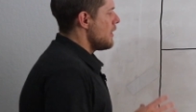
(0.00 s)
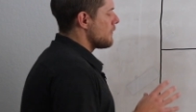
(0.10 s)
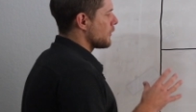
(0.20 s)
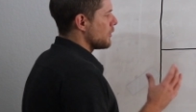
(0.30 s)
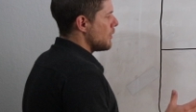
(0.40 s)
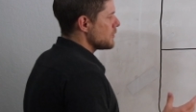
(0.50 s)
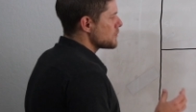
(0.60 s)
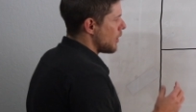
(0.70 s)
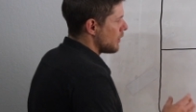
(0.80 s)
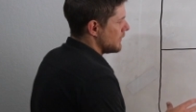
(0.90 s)
For the most
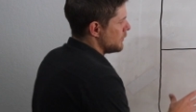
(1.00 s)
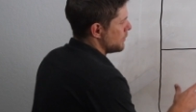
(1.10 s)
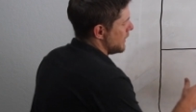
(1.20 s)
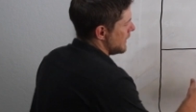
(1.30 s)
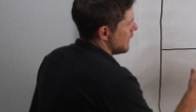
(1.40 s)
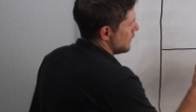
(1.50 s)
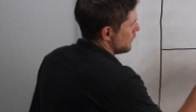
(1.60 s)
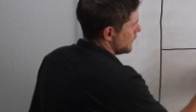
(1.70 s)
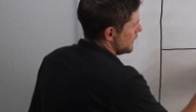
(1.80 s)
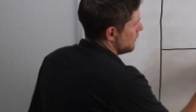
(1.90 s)
part, if you're playing on a
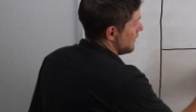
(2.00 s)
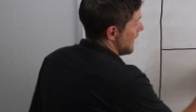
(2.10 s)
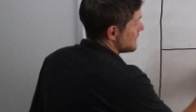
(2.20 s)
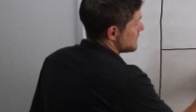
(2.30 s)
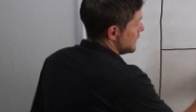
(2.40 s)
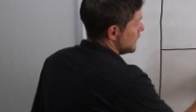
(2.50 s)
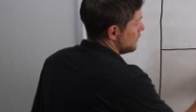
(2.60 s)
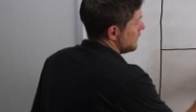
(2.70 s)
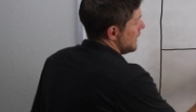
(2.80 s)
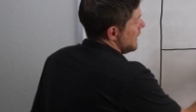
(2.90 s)
real box
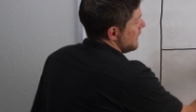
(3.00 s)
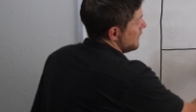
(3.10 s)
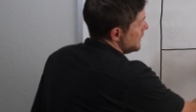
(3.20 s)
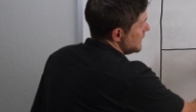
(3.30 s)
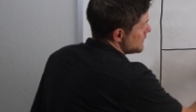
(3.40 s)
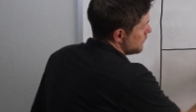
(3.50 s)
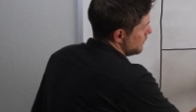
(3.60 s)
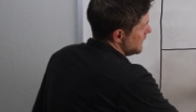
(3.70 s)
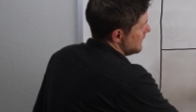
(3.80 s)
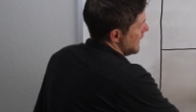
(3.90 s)
field, these will
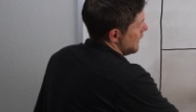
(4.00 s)
be the